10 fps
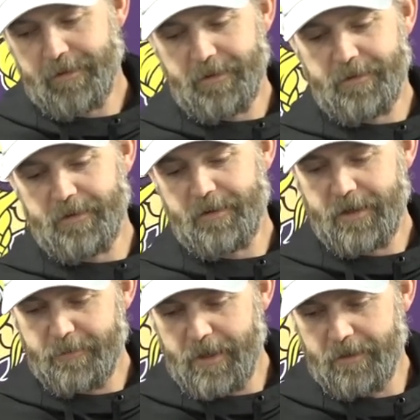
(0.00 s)
the
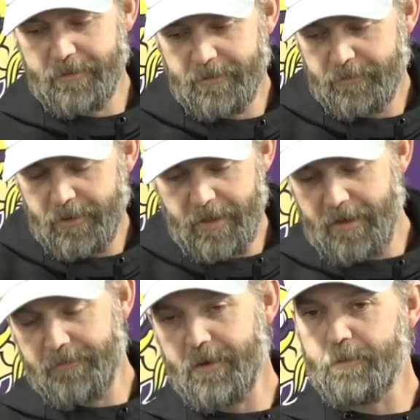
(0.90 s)
thing about really
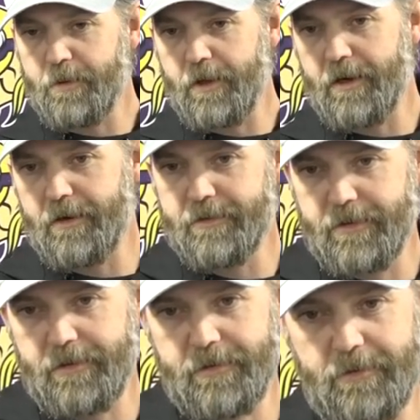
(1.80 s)
NFL players
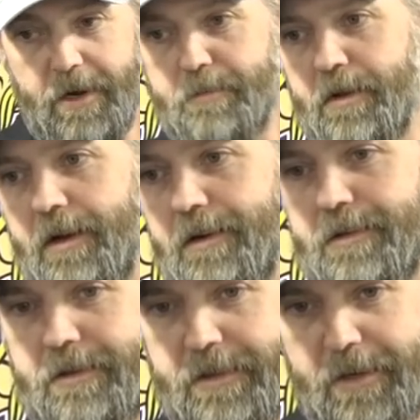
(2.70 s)
and great players
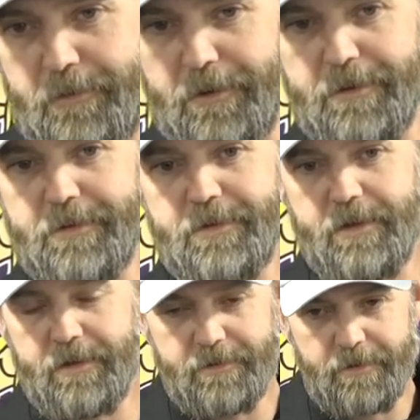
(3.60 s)
in general is
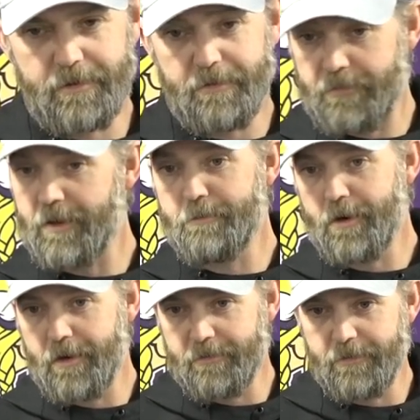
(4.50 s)
the fun
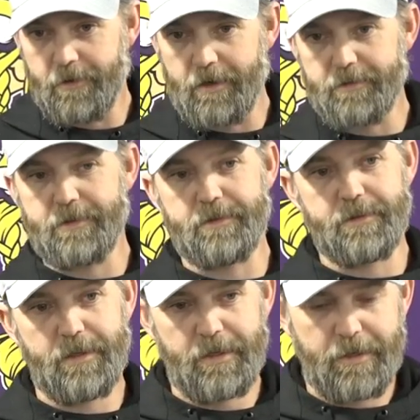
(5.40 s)
part for us
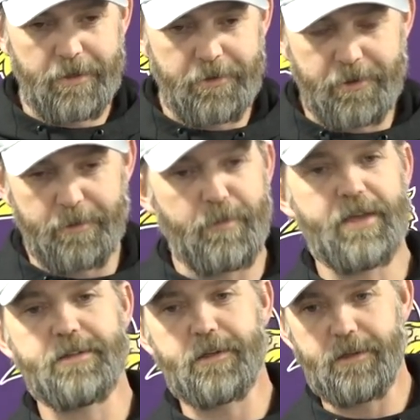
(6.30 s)
is you can
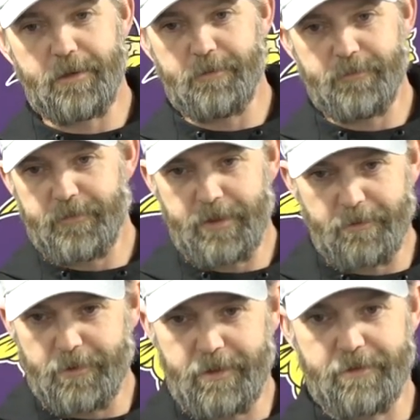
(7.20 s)
basically, you
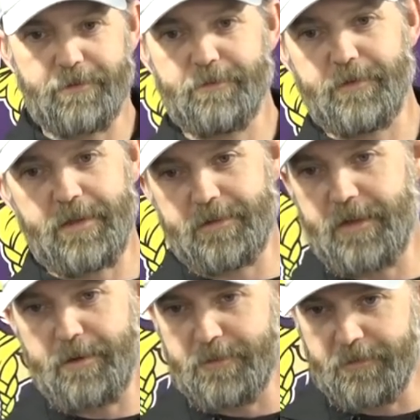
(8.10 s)
know, with these
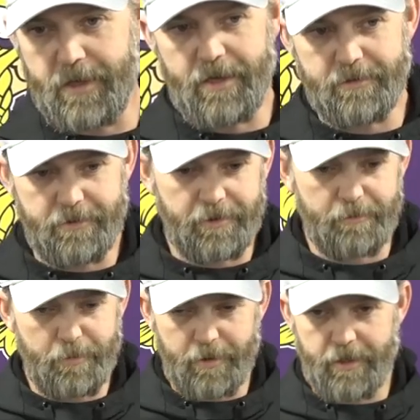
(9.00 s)
types of guys, you
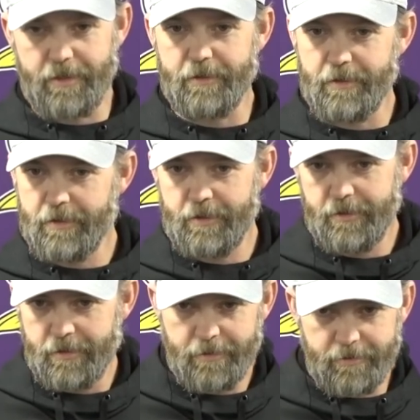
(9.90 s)
can put in
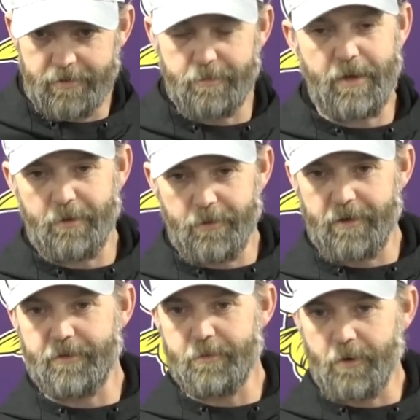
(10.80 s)
just about
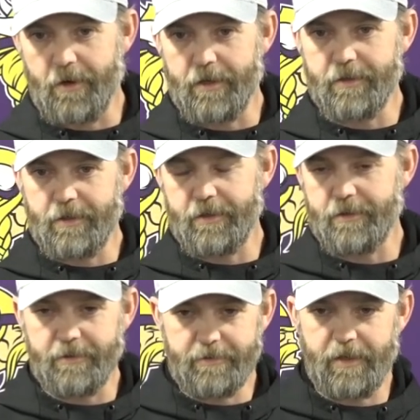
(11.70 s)
whatever you want
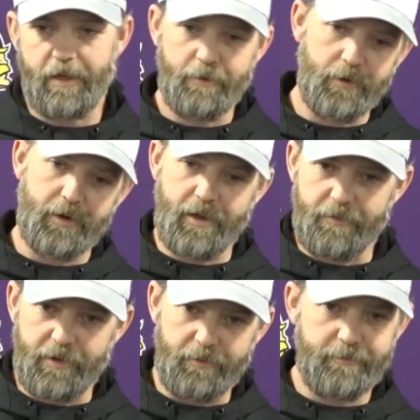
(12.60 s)
and say, hey, we're going to
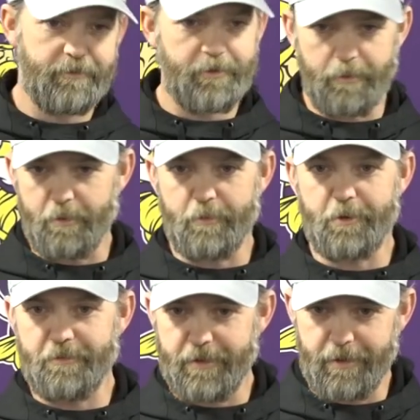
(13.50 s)
have you triple
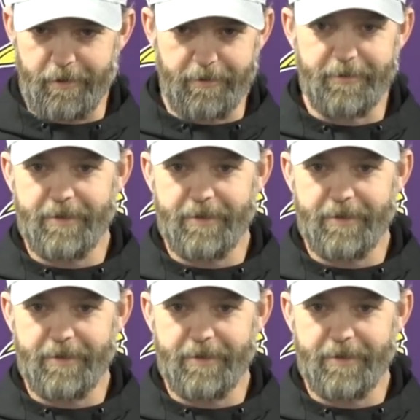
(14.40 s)
move here.